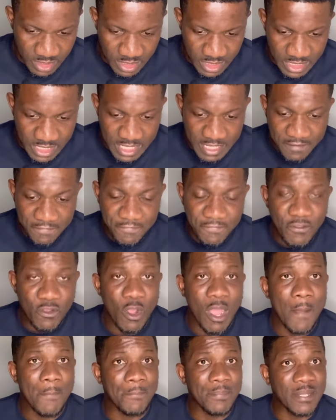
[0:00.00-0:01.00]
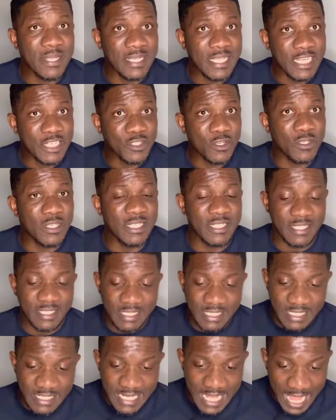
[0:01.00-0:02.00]
If your application is
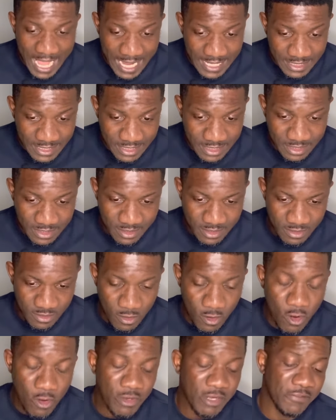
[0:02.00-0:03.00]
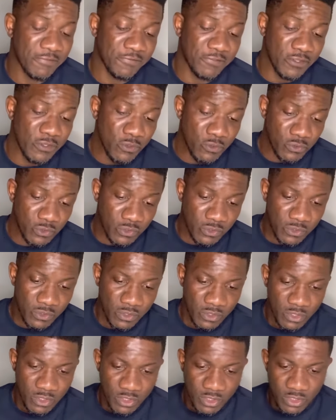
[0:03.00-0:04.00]
denied or refused,
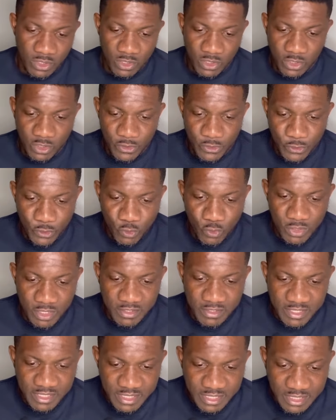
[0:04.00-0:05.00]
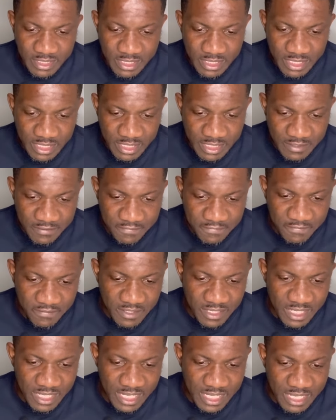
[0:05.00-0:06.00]
you will receive
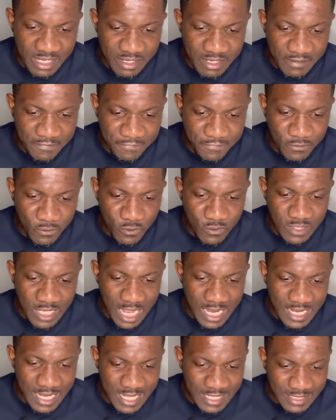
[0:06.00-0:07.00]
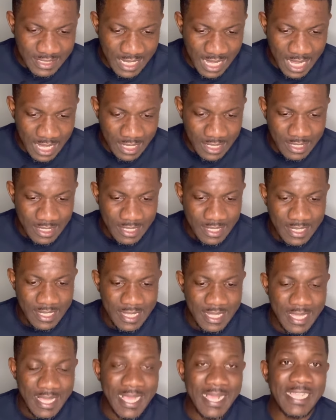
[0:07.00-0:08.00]
a refusal letter
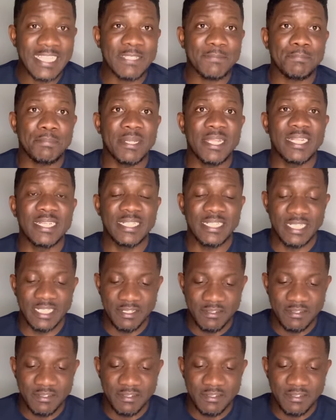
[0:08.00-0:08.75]
explaining the